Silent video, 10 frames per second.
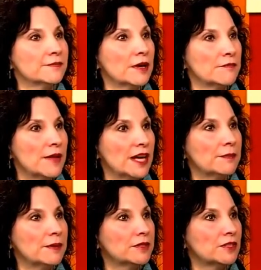but many
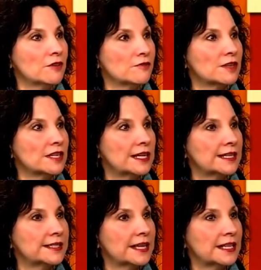people don't
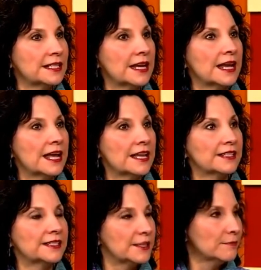realize that
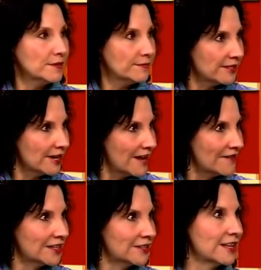the symptoms they're
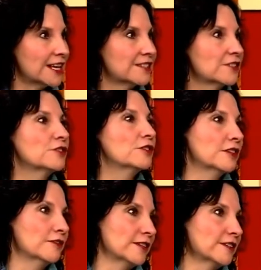having in their legs are due to
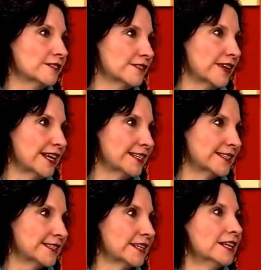their varicose
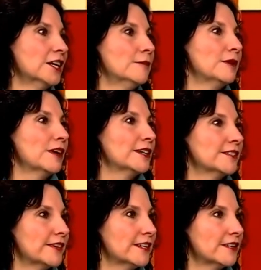veins,
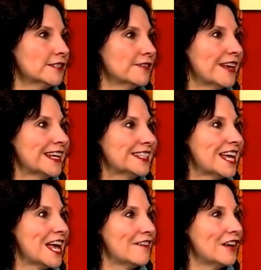because varicose veins
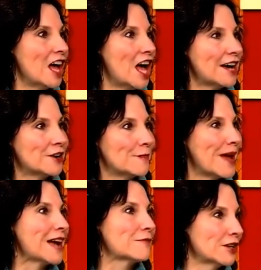have a higher
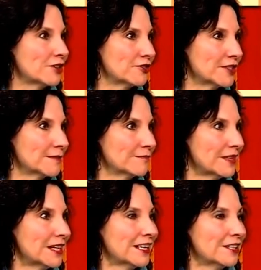back pressure in them.
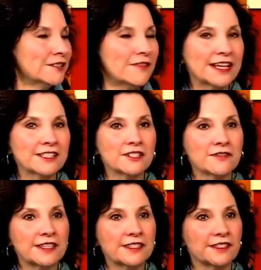You know, the veins are the
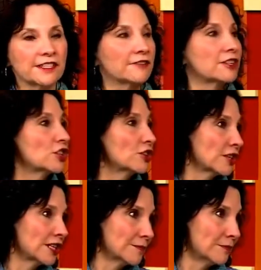vessels that are
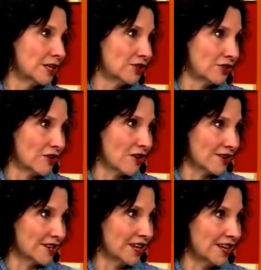returning the blood to your
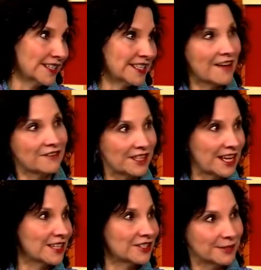heart and lungs after
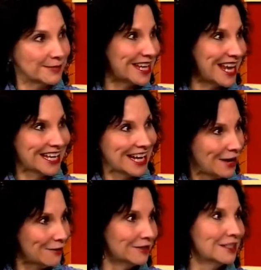the oxygen's been taken
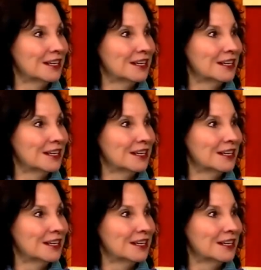out,